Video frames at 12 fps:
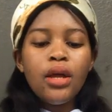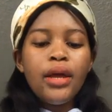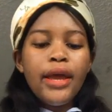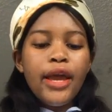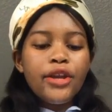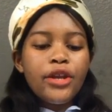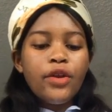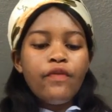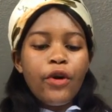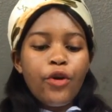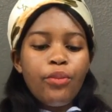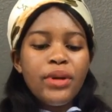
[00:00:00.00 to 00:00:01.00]
and
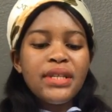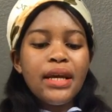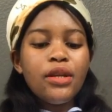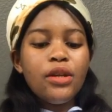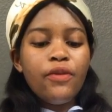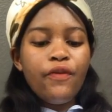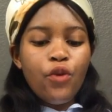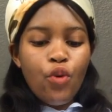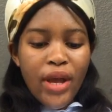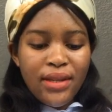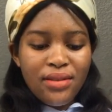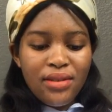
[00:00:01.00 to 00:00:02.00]
environmental
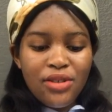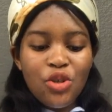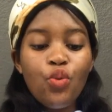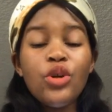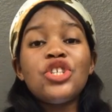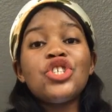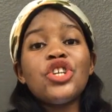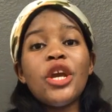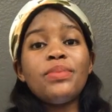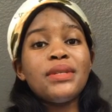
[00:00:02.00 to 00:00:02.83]
influences which shapes